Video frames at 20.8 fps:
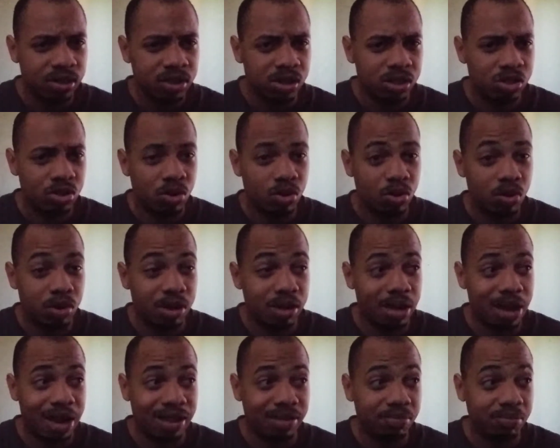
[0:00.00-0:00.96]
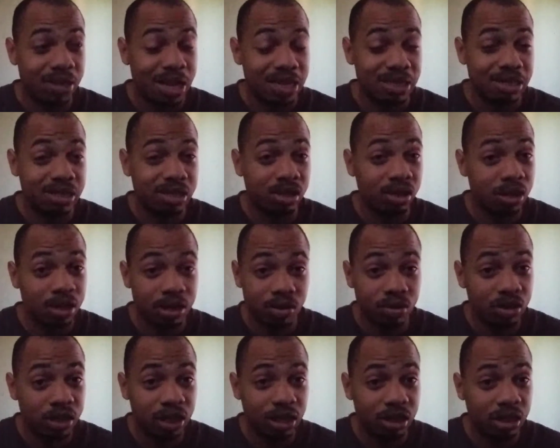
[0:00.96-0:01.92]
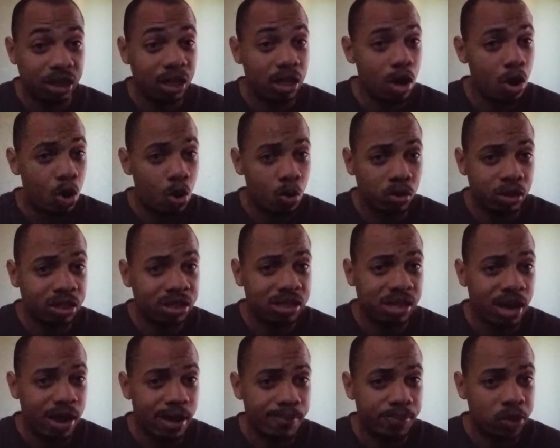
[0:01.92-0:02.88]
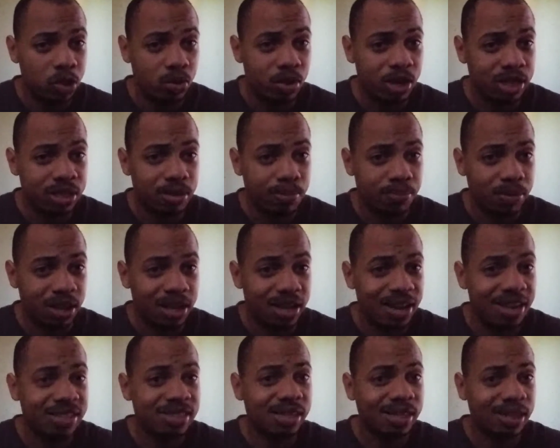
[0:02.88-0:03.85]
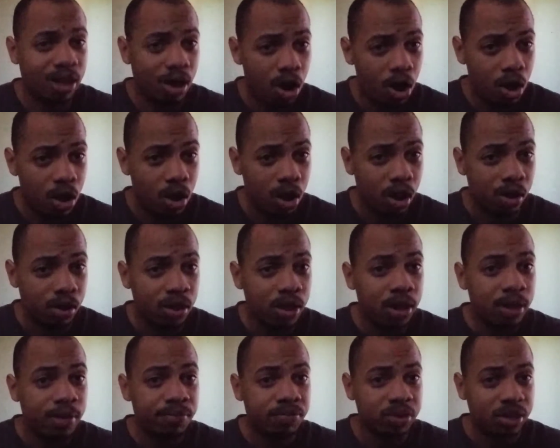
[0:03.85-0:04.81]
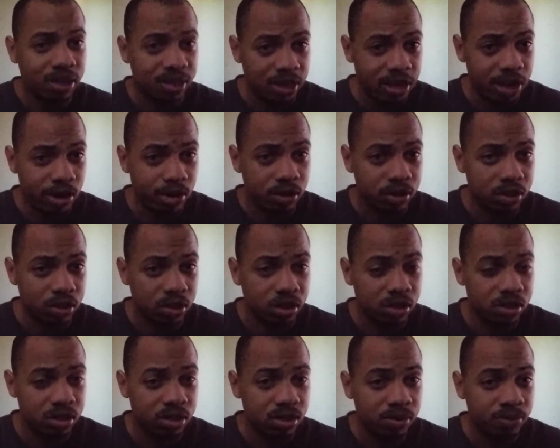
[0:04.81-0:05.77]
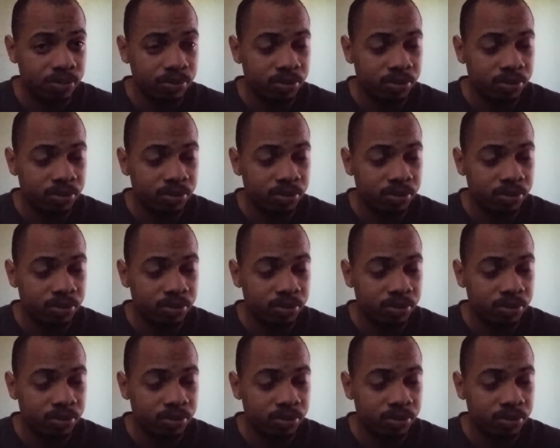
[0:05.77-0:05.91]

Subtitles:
So that's literally the only time you get to play as all the characters,